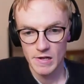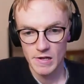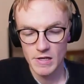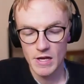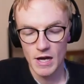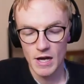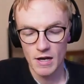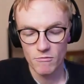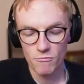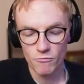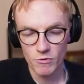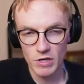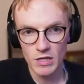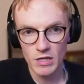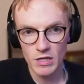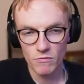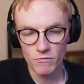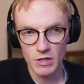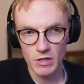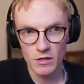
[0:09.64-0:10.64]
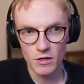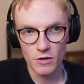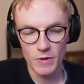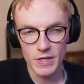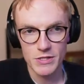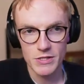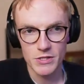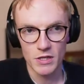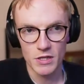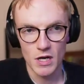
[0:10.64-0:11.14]
Yeah, really, really good
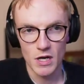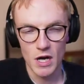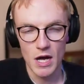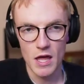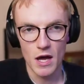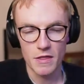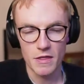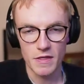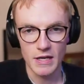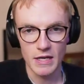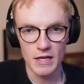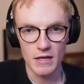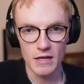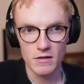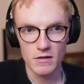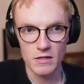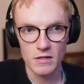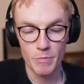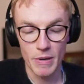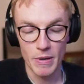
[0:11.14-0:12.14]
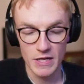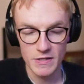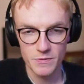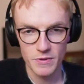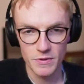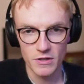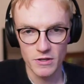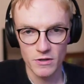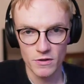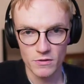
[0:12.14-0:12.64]
question. I think it depends
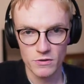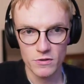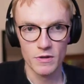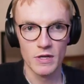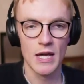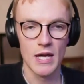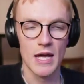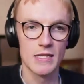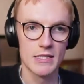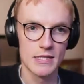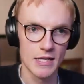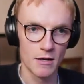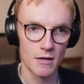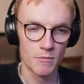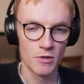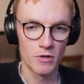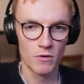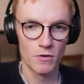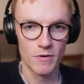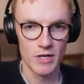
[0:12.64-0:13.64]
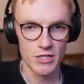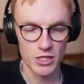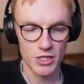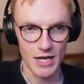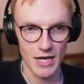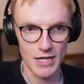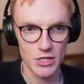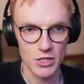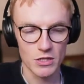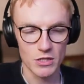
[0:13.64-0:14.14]
whether you're doing entertainment or
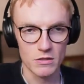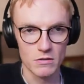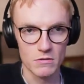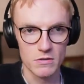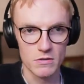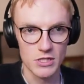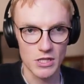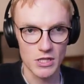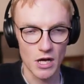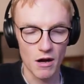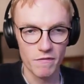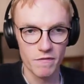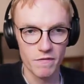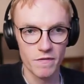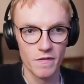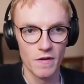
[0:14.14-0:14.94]
education stuff.